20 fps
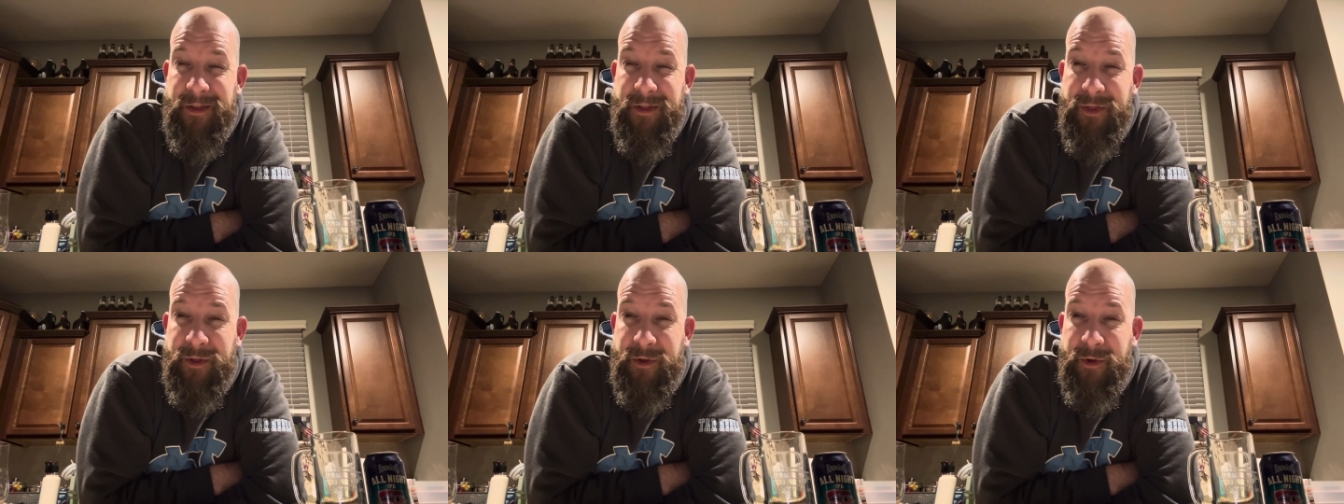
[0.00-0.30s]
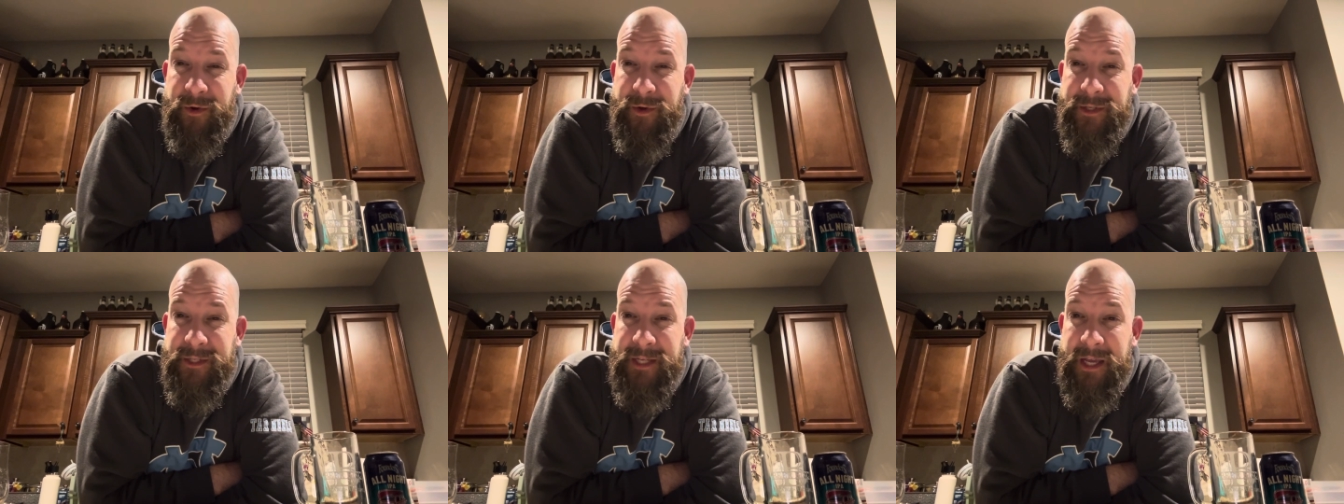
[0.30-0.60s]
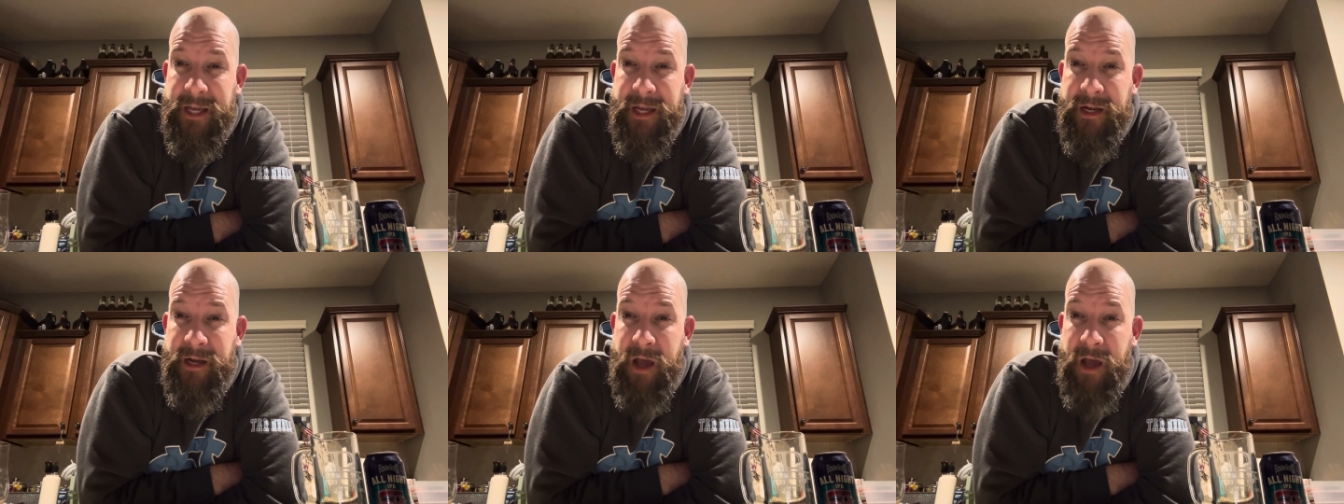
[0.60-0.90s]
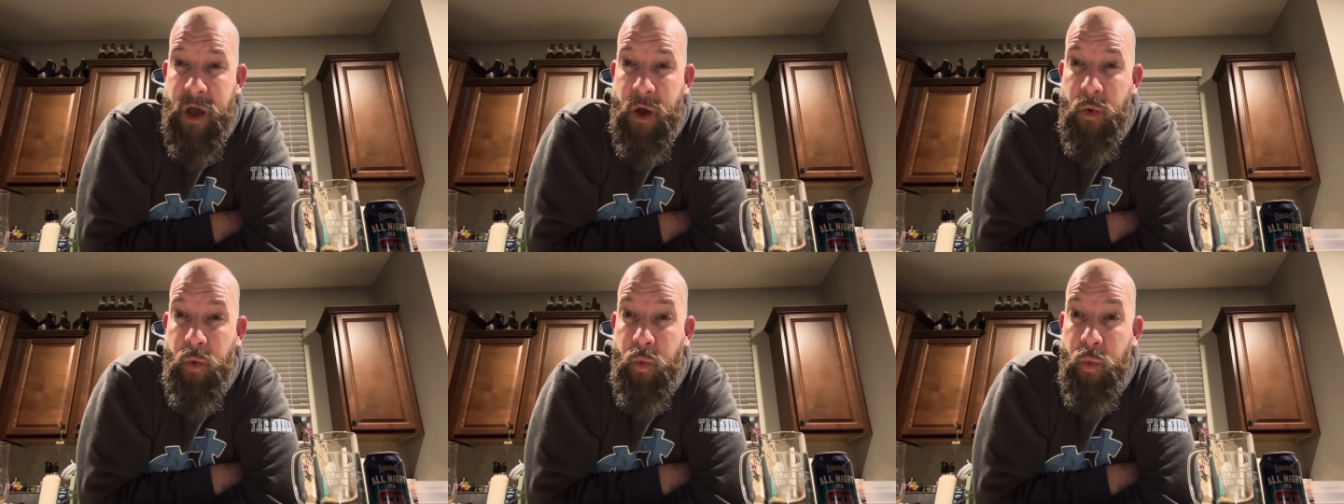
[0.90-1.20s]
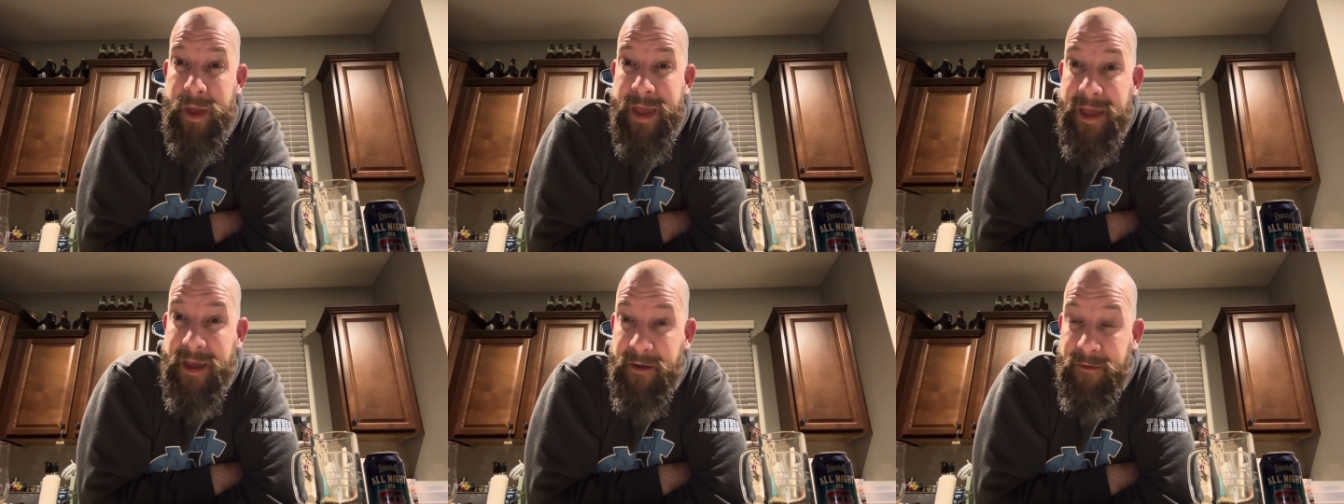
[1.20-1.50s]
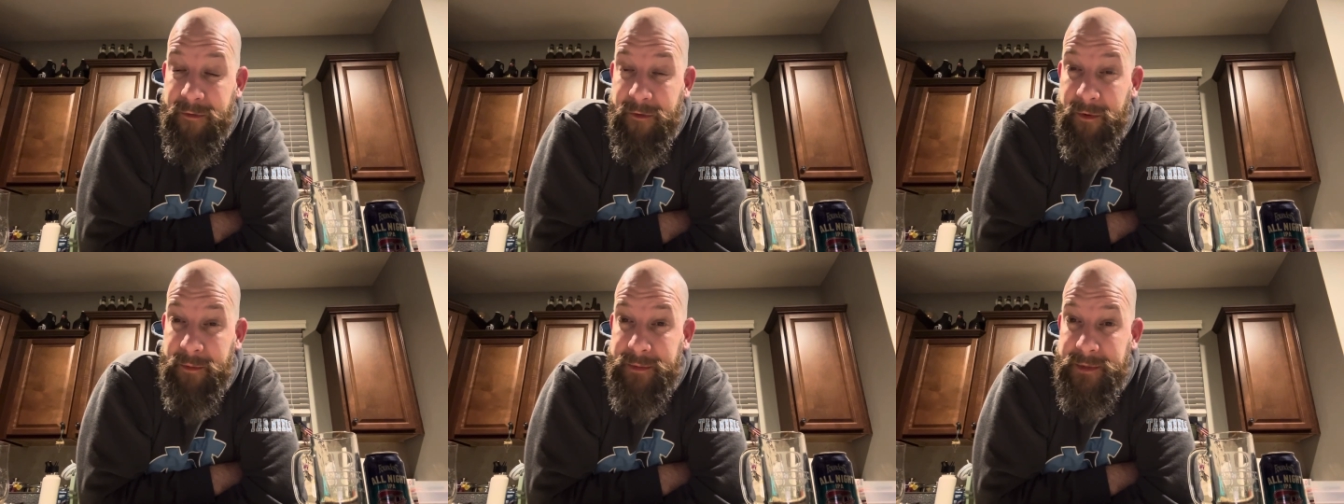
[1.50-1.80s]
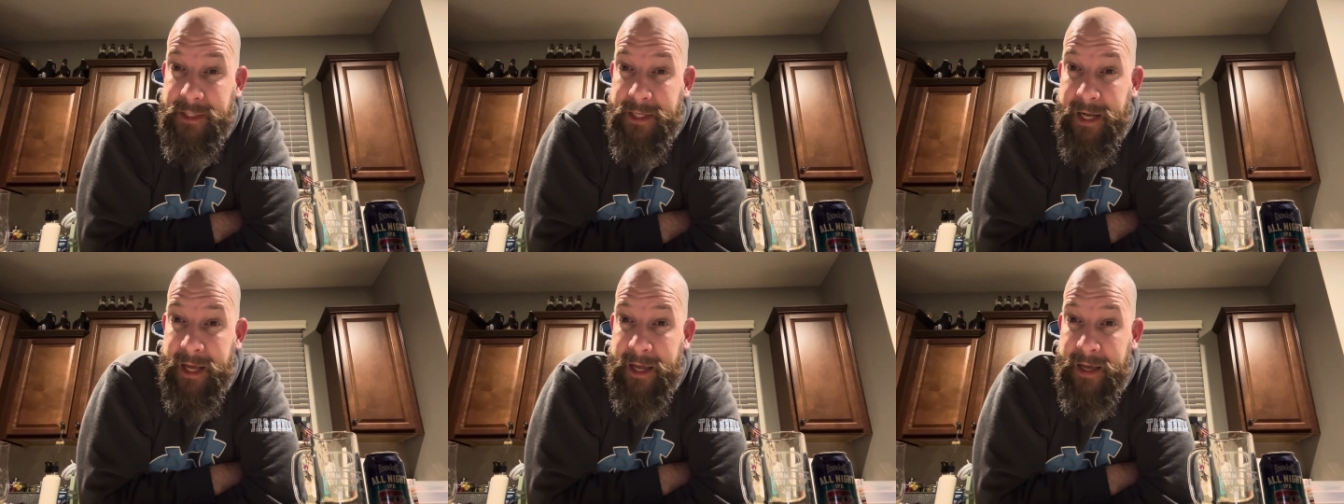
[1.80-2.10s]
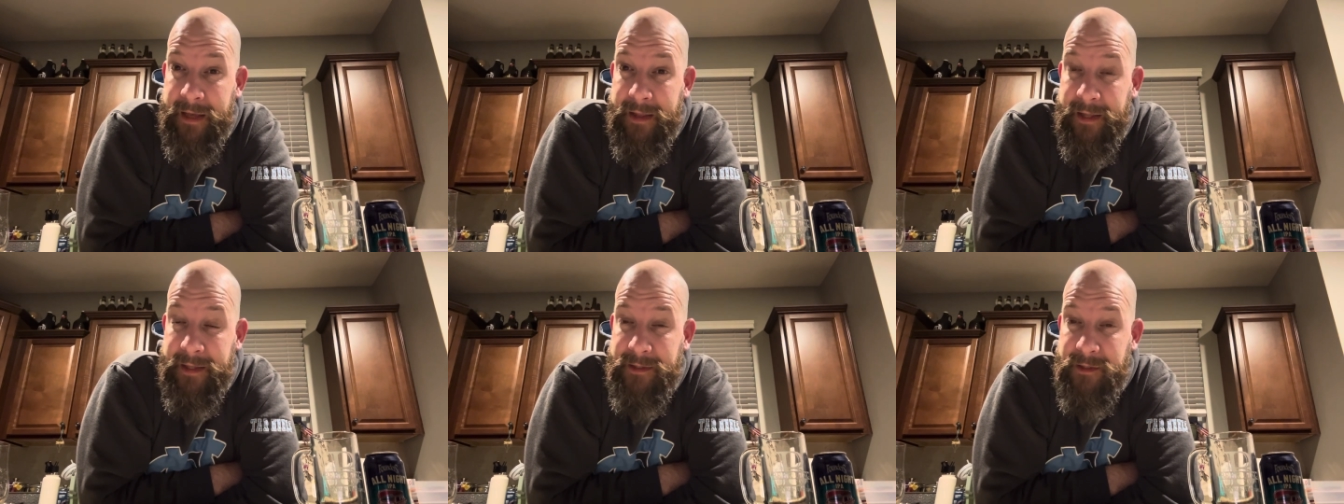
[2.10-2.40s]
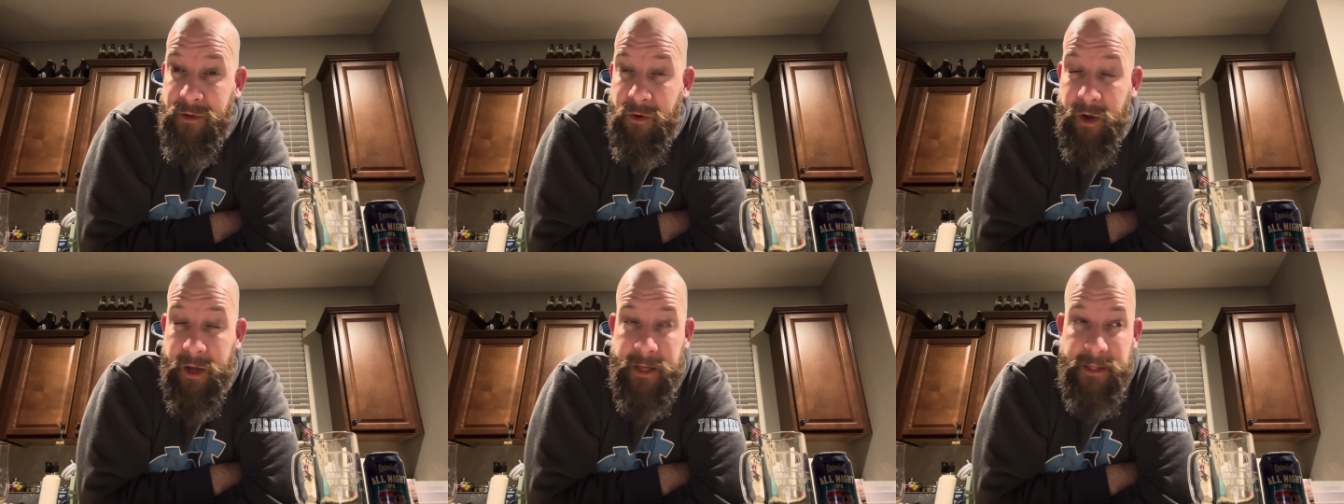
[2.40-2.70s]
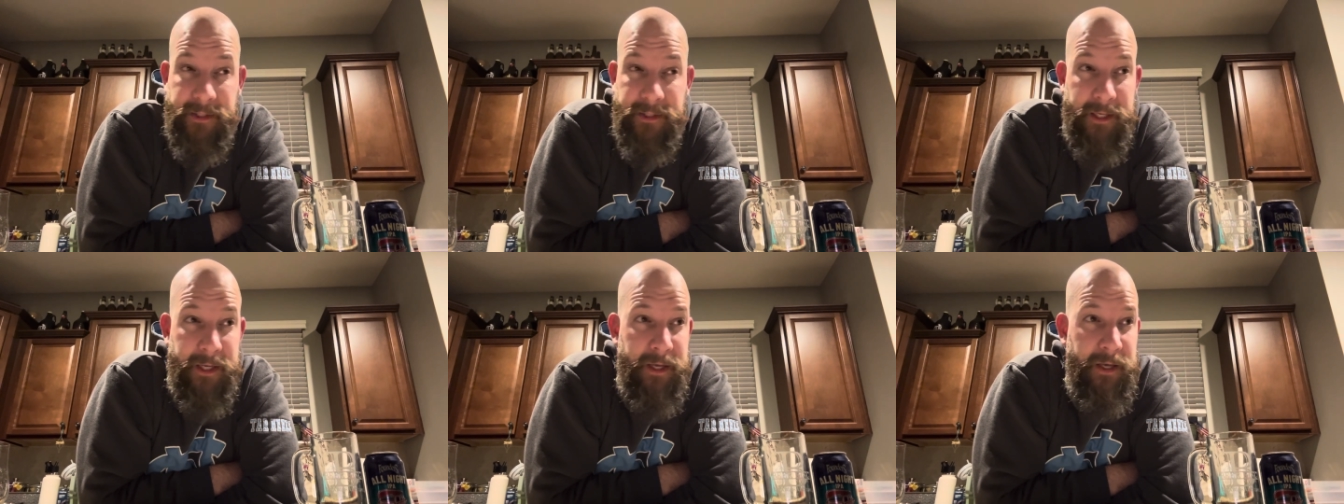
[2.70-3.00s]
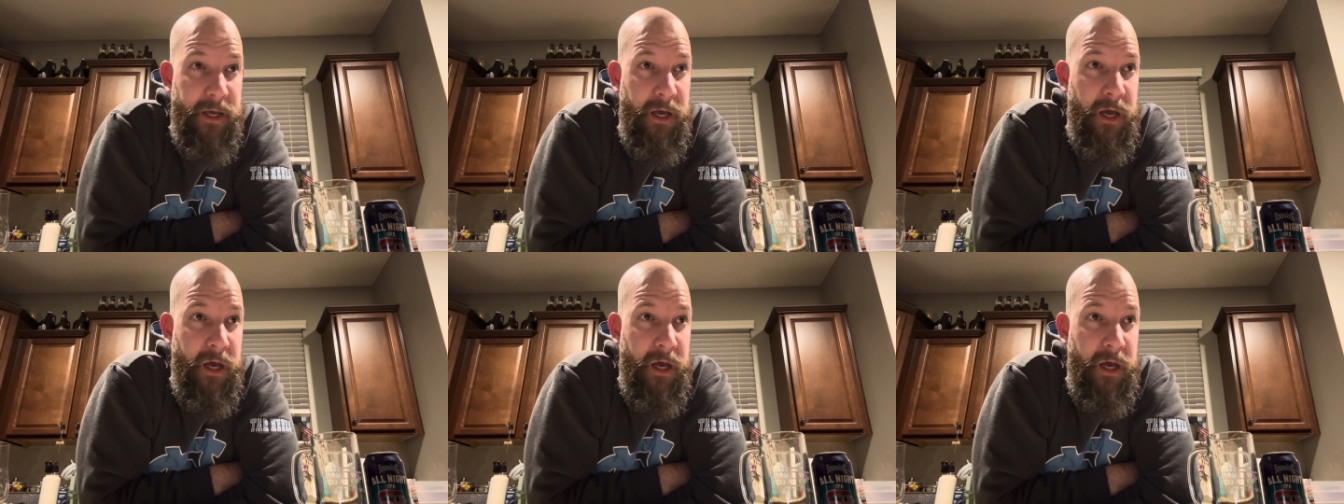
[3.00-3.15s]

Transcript: 13 a week from today. That's crazy.